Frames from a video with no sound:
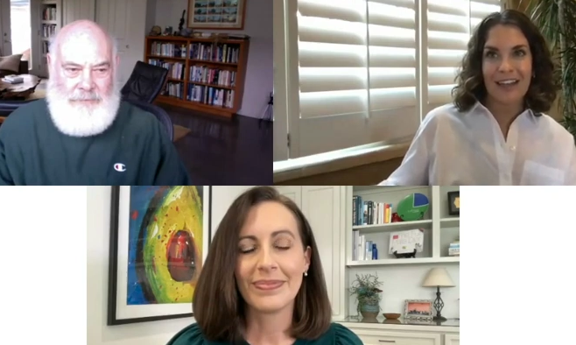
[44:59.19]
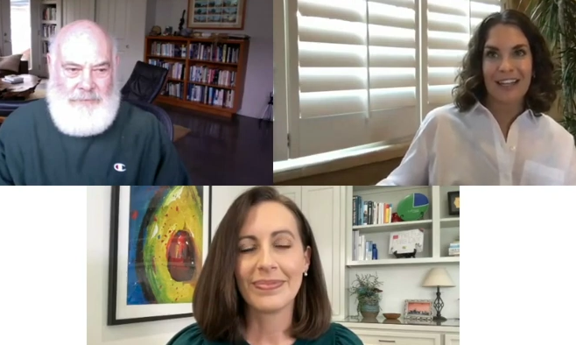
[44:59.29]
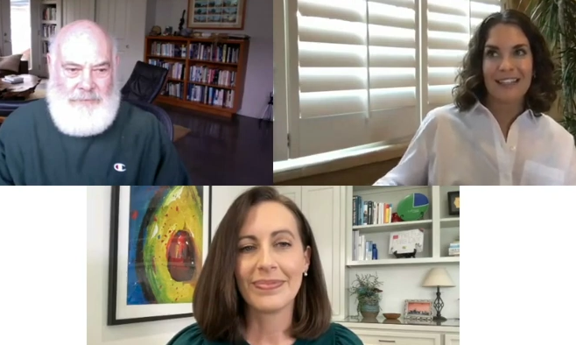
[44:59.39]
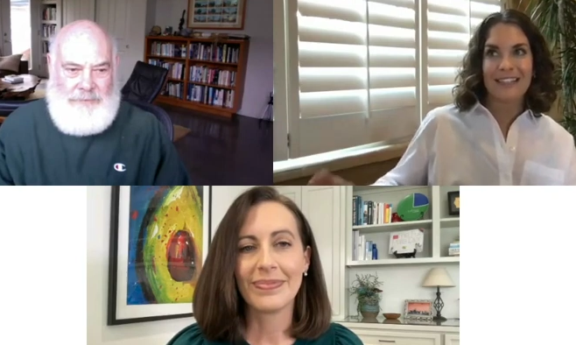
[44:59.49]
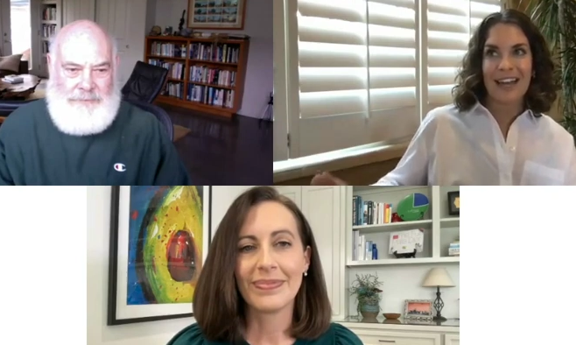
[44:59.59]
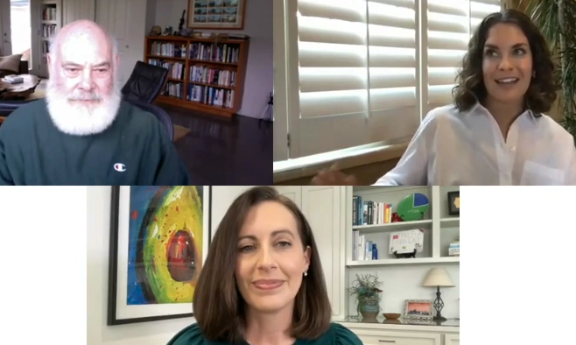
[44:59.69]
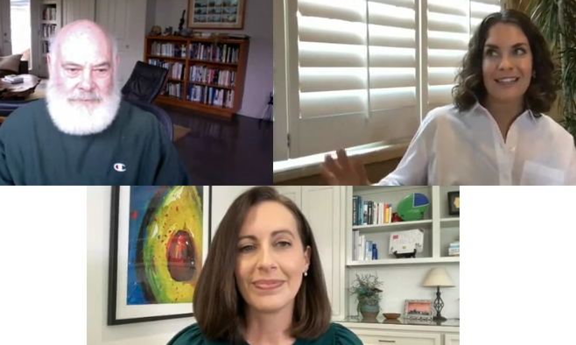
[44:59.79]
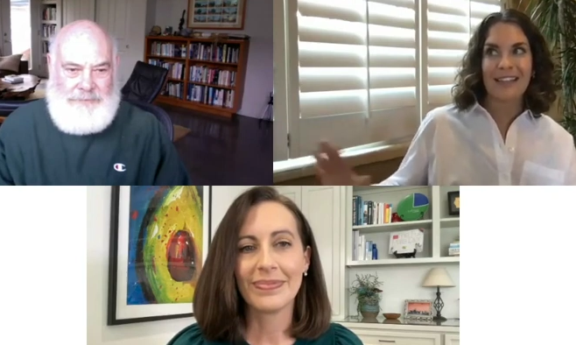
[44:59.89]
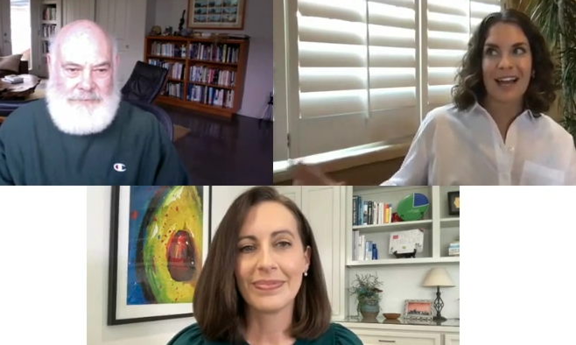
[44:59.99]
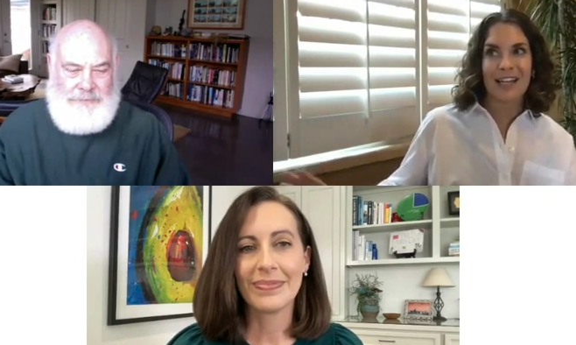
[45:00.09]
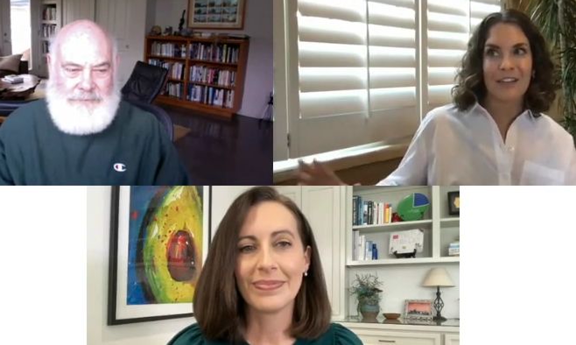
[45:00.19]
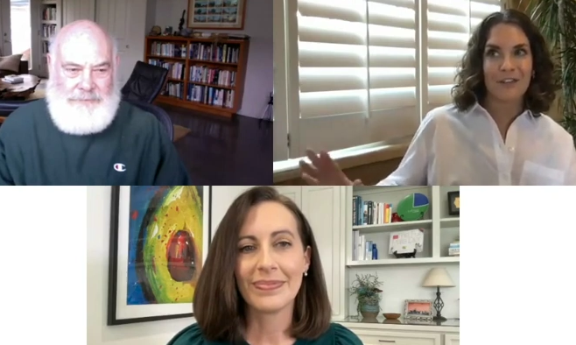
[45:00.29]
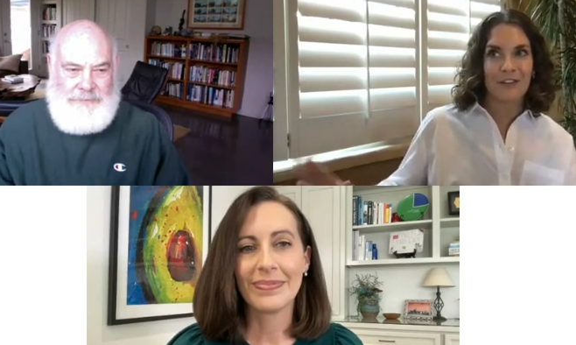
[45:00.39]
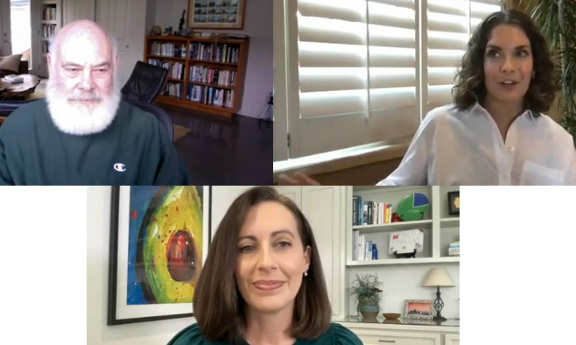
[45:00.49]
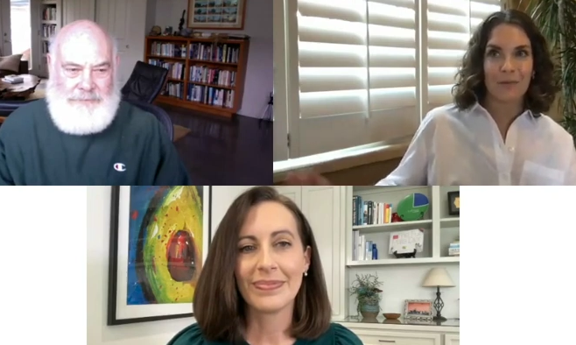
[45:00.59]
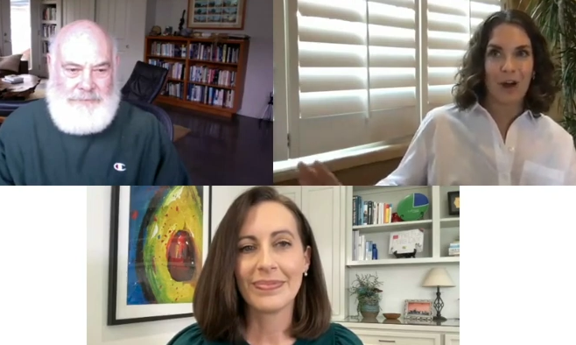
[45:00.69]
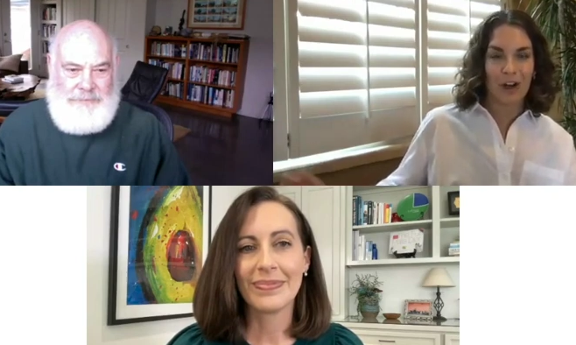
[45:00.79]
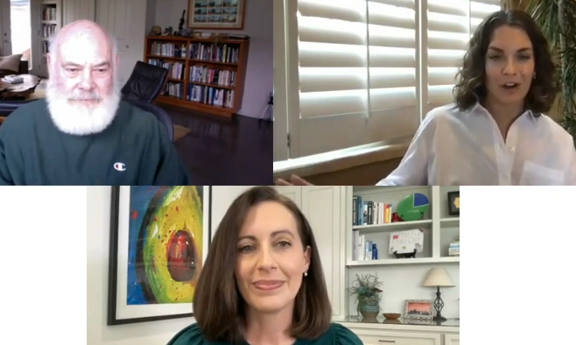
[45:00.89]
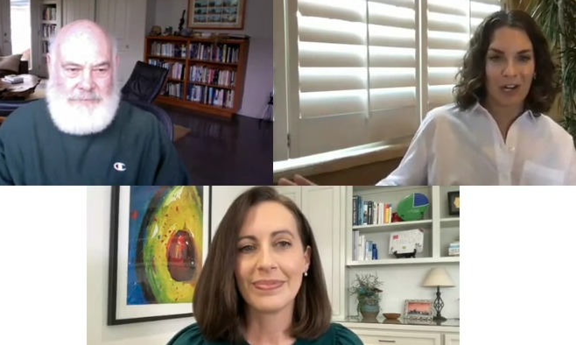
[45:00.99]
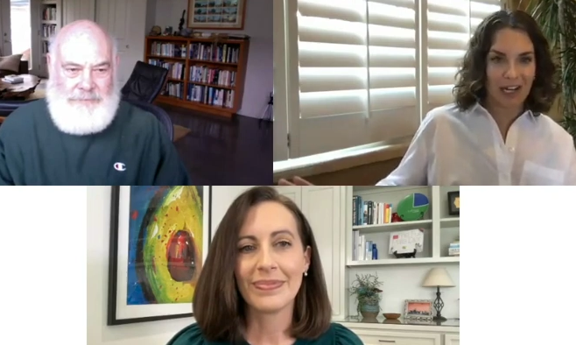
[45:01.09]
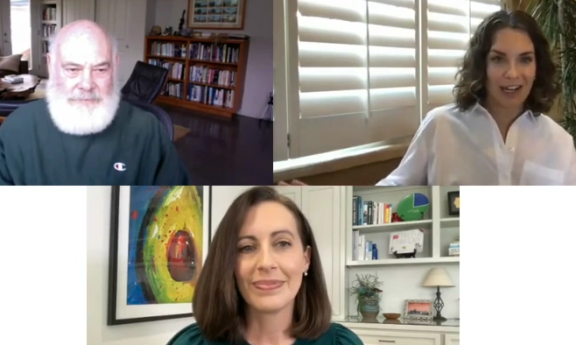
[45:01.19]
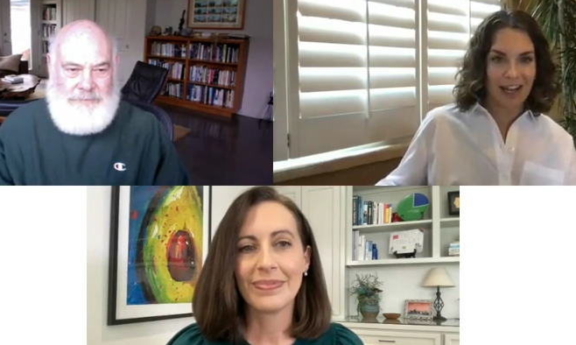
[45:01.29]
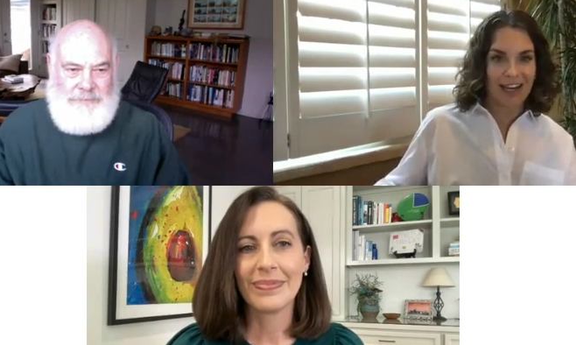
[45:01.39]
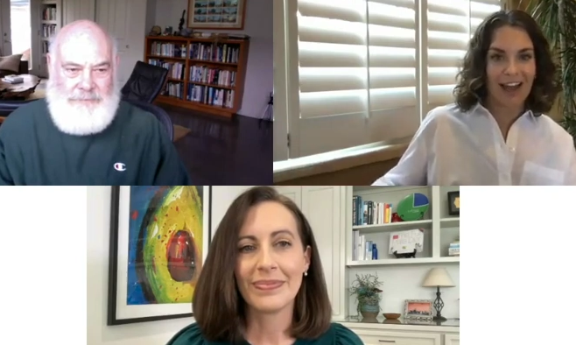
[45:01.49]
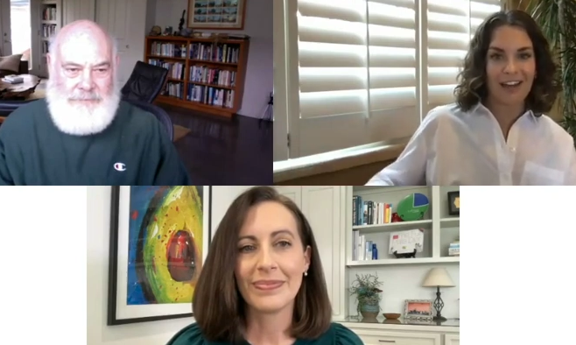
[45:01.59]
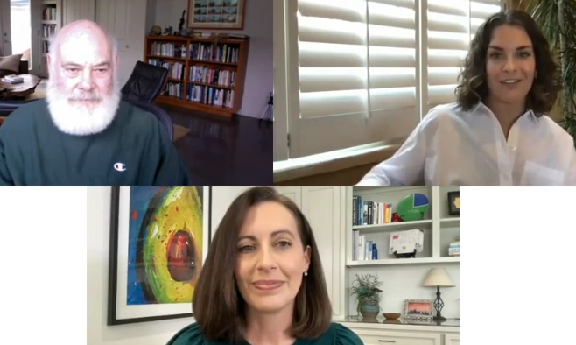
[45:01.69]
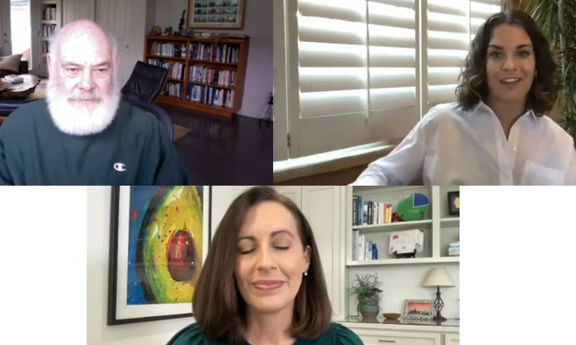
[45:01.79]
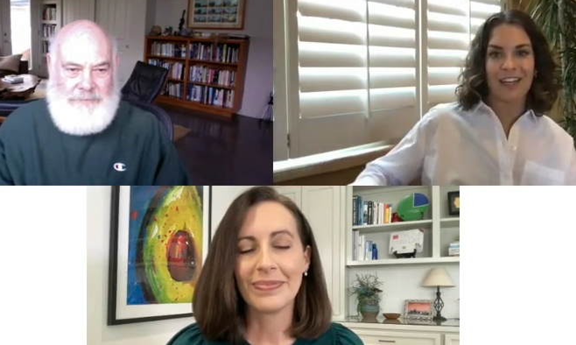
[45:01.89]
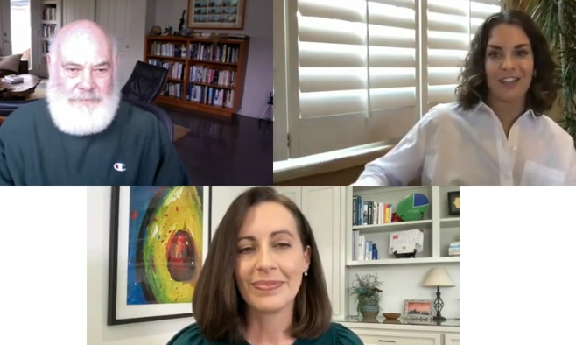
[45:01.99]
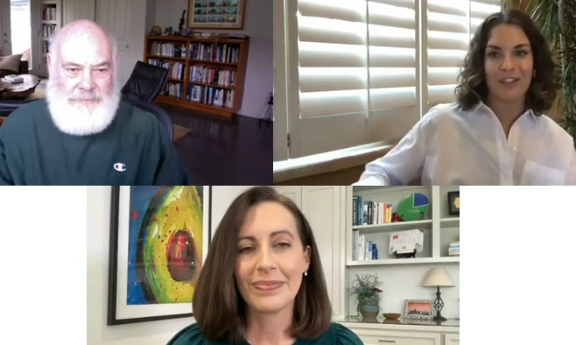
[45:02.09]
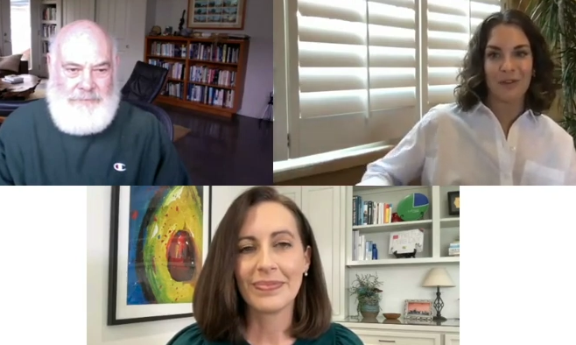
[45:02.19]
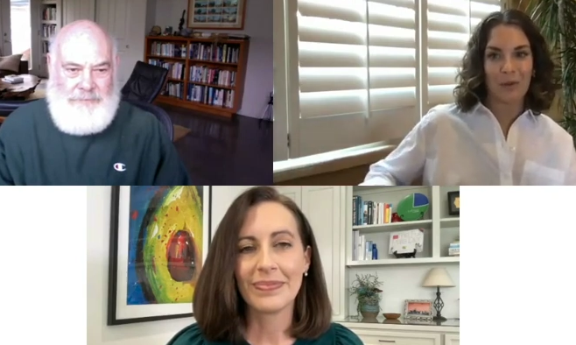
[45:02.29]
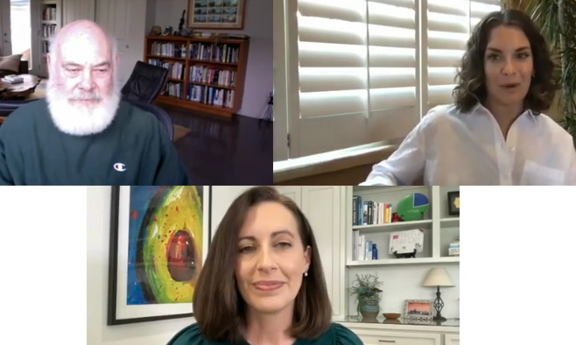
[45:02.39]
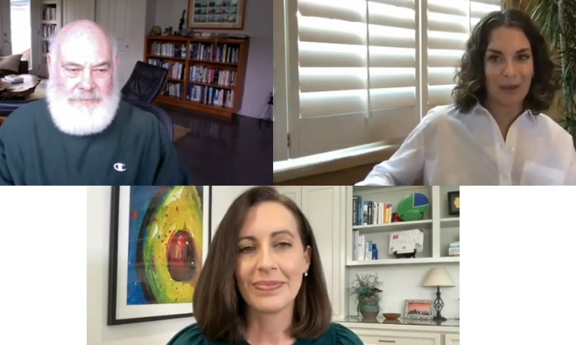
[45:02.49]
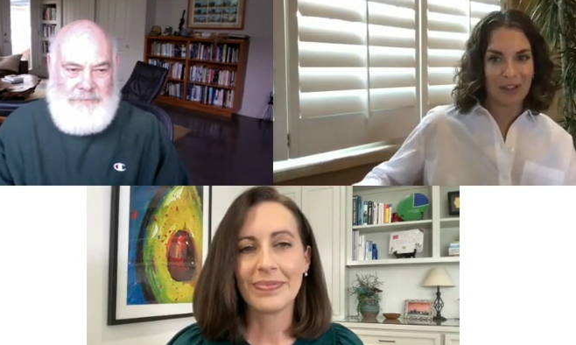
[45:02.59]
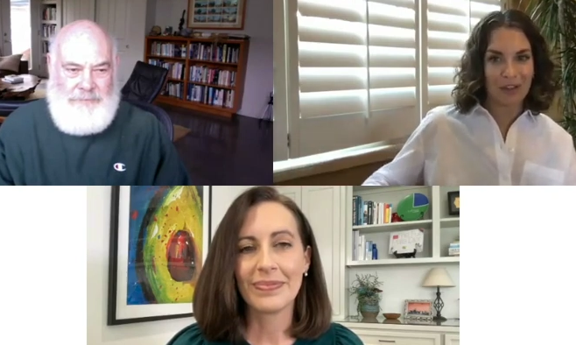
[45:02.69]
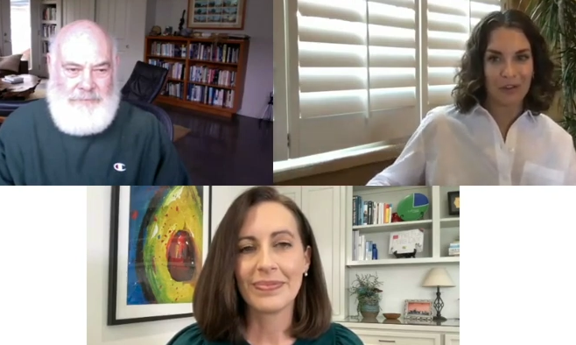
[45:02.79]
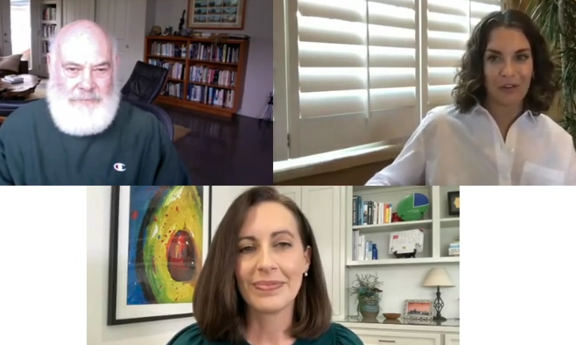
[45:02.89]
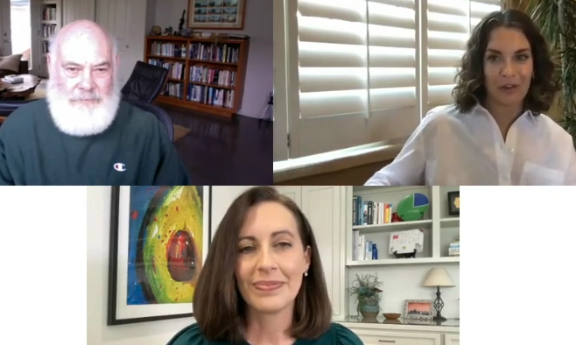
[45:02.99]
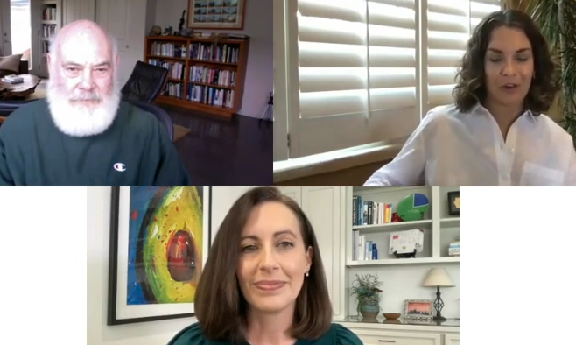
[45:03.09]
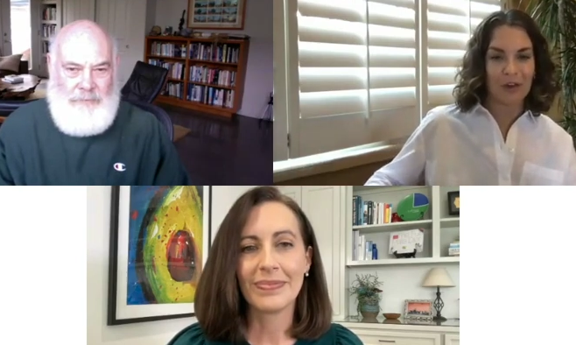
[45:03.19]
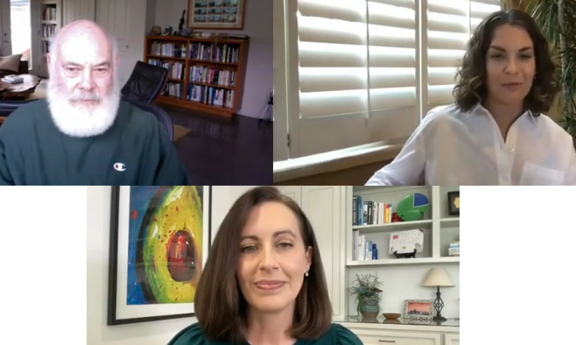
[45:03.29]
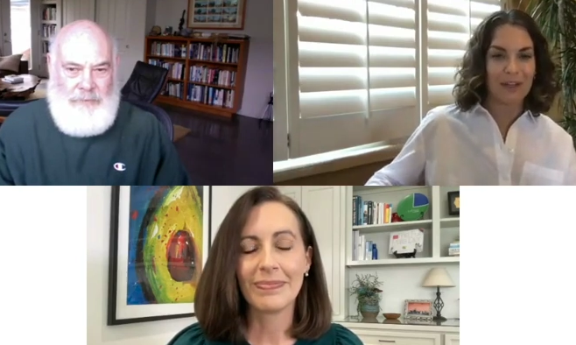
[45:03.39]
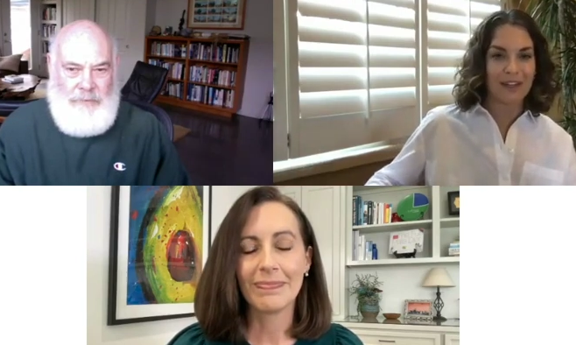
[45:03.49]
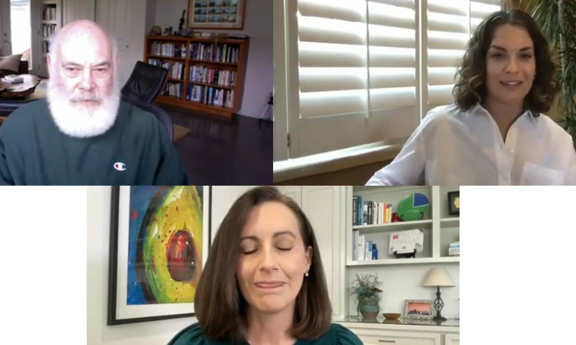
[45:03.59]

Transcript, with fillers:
Speaker 1: I think, set aside the fear mongering and kind of get to what makes you feel good.